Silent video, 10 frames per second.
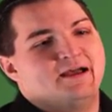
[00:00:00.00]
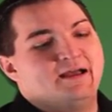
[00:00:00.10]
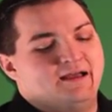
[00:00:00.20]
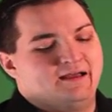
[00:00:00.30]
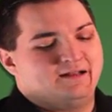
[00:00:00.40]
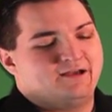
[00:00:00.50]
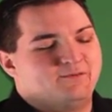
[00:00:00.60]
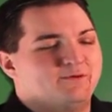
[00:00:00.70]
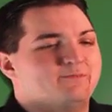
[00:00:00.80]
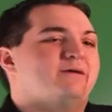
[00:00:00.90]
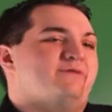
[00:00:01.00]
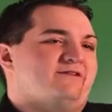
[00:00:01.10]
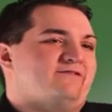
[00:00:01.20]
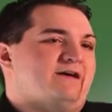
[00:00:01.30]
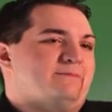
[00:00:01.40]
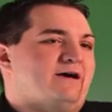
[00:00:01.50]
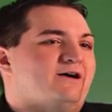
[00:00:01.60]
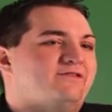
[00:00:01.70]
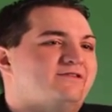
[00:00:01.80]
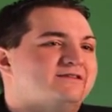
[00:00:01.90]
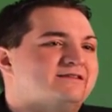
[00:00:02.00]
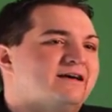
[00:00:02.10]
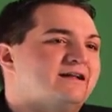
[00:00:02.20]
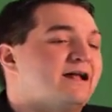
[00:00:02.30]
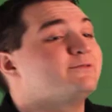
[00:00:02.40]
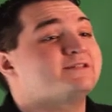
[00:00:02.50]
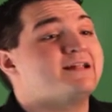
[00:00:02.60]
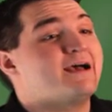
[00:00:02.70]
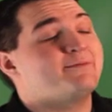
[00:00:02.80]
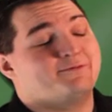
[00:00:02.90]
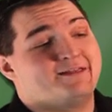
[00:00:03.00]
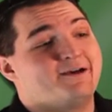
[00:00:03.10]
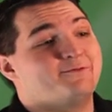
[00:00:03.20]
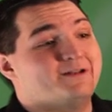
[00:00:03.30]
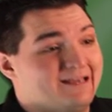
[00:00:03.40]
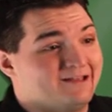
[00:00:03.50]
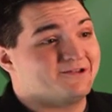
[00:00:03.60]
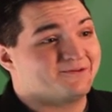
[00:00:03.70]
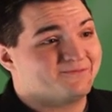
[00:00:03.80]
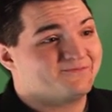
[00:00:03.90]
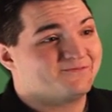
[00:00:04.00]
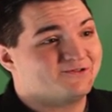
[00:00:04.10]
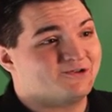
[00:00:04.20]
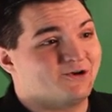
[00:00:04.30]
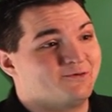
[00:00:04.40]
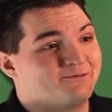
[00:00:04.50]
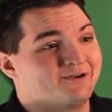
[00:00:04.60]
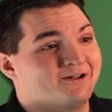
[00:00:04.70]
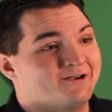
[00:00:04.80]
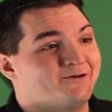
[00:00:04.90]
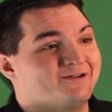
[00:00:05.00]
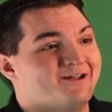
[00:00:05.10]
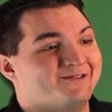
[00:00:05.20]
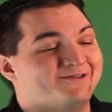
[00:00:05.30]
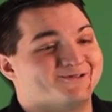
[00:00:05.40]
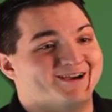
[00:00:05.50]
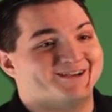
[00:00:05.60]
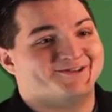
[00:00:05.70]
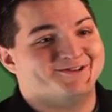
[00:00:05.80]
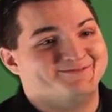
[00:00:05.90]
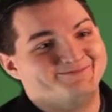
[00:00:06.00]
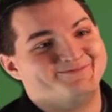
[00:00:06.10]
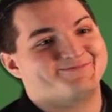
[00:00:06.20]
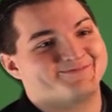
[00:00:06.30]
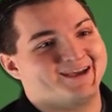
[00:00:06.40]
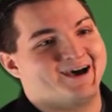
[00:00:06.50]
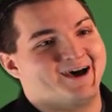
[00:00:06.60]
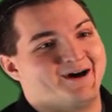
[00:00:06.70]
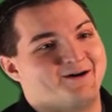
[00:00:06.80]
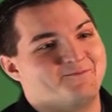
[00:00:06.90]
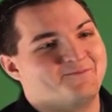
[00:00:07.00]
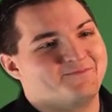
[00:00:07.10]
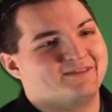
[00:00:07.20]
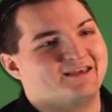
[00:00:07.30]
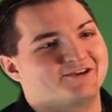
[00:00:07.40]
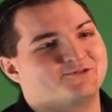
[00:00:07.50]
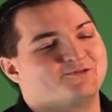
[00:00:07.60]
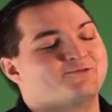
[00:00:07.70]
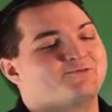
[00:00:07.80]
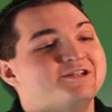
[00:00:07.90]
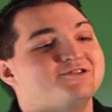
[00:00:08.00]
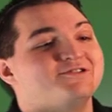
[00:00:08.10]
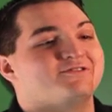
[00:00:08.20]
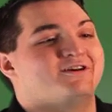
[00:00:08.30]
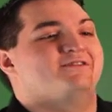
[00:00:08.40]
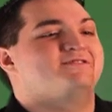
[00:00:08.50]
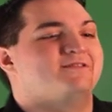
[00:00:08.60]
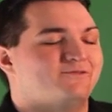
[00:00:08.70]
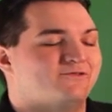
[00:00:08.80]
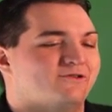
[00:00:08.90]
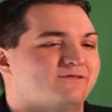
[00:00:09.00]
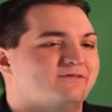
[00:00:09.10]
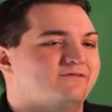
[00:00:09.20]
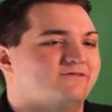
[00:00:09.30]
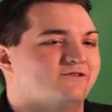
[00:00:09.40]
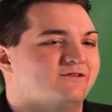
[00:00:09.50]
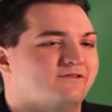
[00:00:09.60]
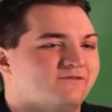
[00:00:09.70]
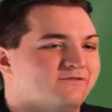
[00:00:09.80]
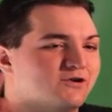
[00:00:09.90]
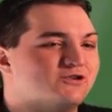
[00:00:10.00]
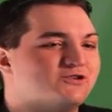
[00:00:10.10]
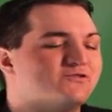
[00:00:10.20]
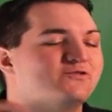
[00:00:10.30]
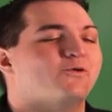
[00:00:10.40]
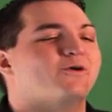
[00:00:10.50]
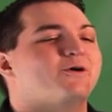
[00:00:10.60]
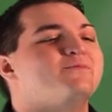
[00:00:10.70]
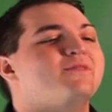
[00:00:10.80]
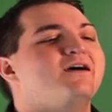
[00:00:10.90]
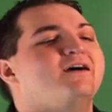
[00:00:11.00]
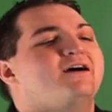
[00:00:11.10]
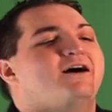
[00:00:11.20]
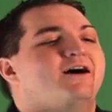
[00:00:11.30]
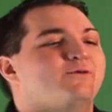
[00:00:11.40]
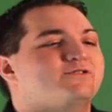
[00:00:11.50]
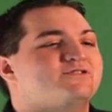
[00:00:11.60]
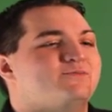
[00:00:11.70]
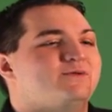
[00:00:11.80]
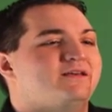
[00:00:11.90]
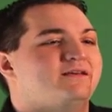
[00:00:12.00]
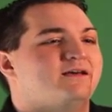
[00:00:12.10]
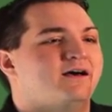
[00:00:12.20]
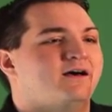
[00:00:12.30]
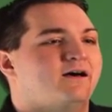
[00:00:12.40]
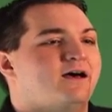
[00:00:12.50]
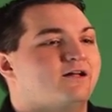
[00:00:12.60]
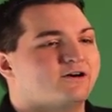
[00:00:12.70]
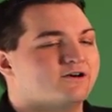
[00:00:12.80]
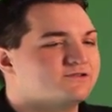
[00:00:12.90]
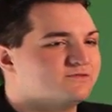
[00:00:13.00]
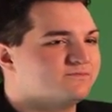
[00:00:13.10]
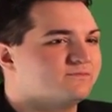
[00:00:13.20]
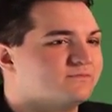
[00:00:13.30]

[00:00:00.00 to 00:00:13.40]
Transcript: And I opened my big fat mouth and decided I wasn't happy with that one either. So we were going to go in another direction. The actual original concept for version 4 was to be L-carbs.